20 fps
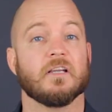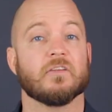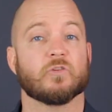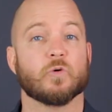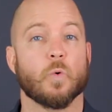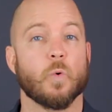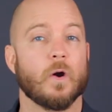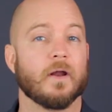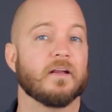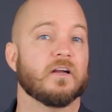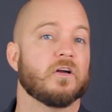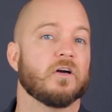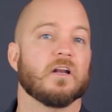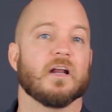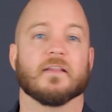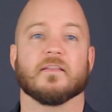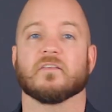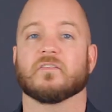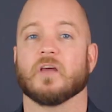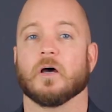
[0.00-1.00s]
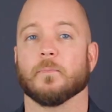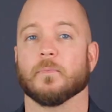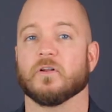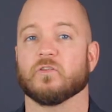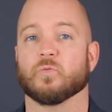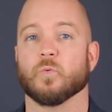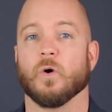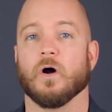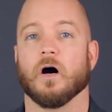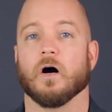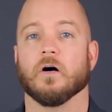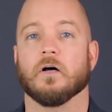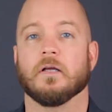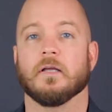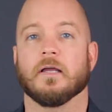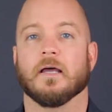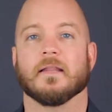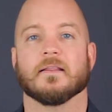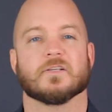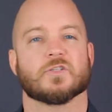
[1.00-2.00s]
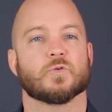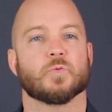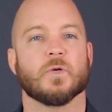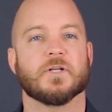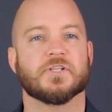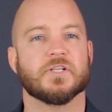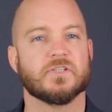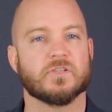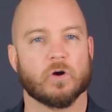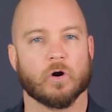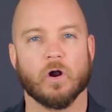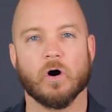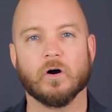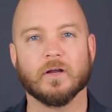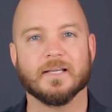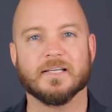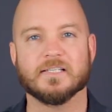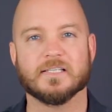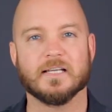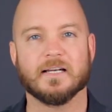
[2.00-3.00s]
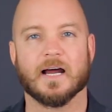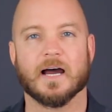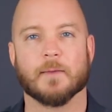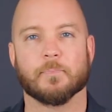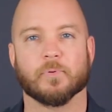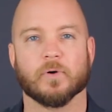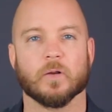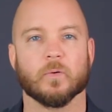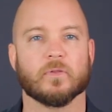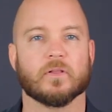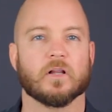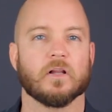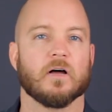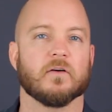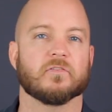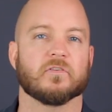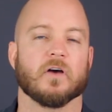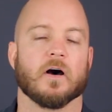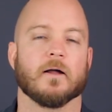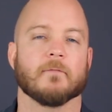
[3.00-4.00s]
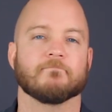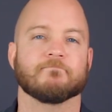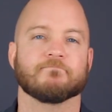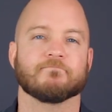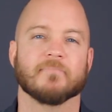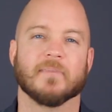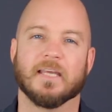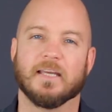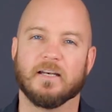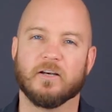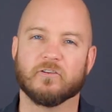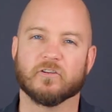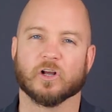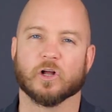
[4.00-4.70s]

is quite good on this helmet as well, and the switches are all easy to operate with gloves on. Here's a